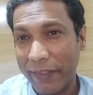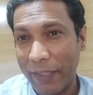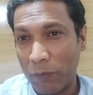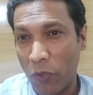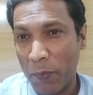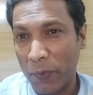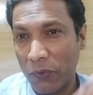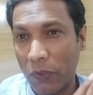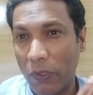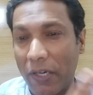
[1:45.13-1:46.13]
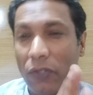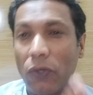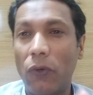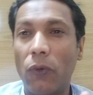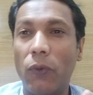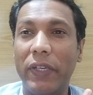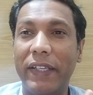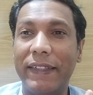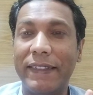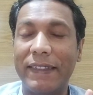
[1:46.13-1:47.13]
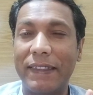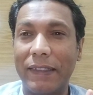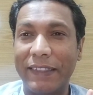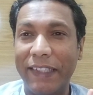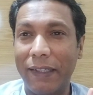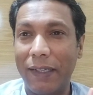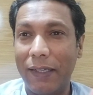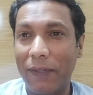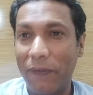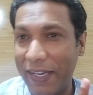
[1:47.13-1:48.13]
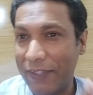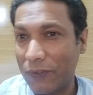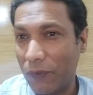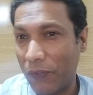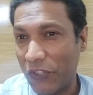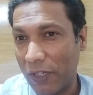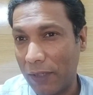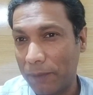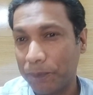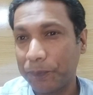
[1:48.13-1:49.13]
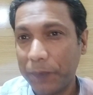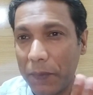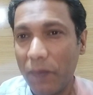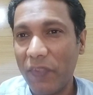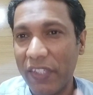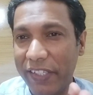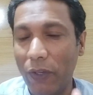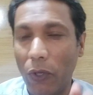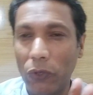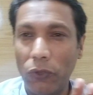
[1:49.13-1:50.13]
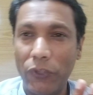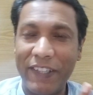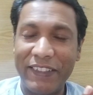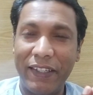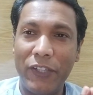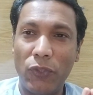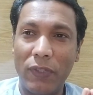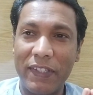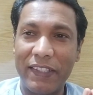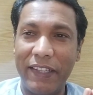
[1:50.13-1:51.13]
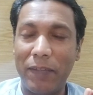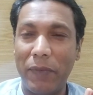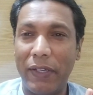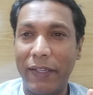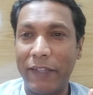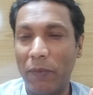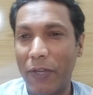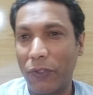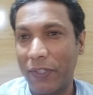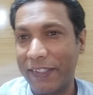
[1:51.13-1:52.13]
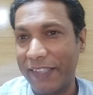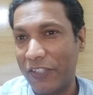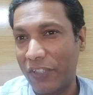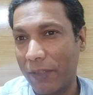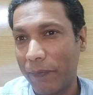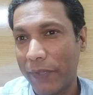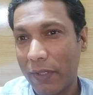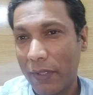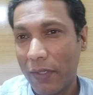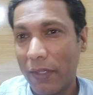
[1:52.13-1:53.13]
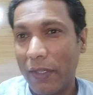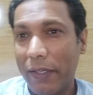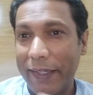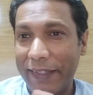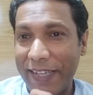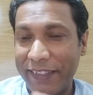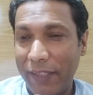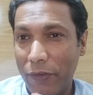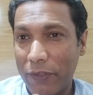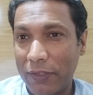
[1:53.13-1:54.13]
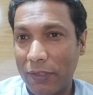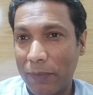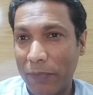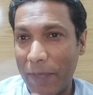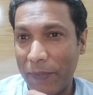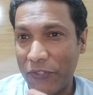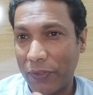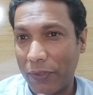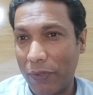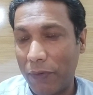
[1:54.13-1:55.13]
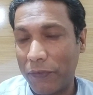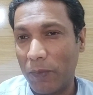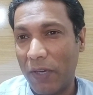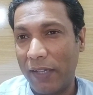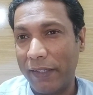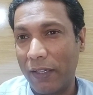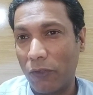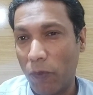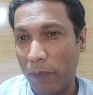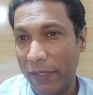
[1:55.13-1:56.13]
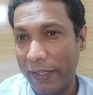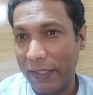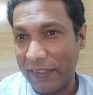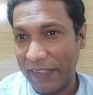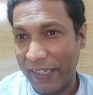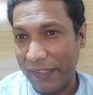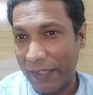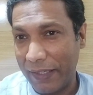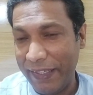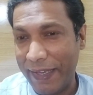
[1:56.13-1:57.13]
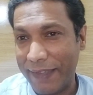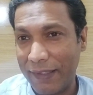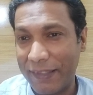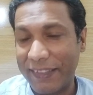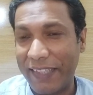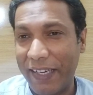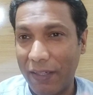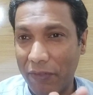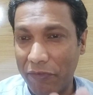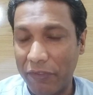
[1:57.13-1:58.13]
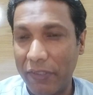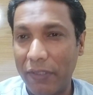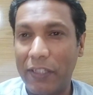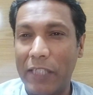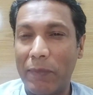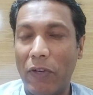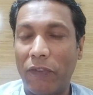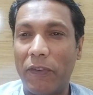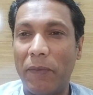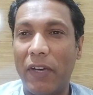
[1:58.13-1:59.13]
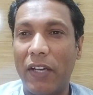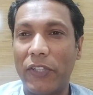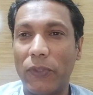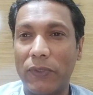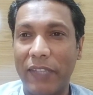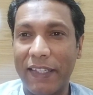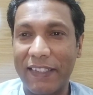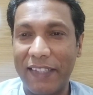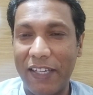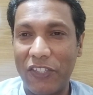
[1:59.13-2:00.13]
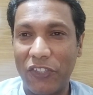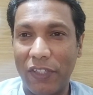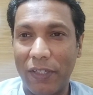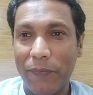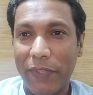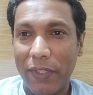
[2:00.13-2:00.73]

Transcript: Then Mohammed Koranto, who is a senior defense official, he also yesterday issued a statement against Farmajo's extension. Internationally, viewers, Prime Minister of Somalia, Roble, is silent. He hasn't said a word about Farmajo's extension.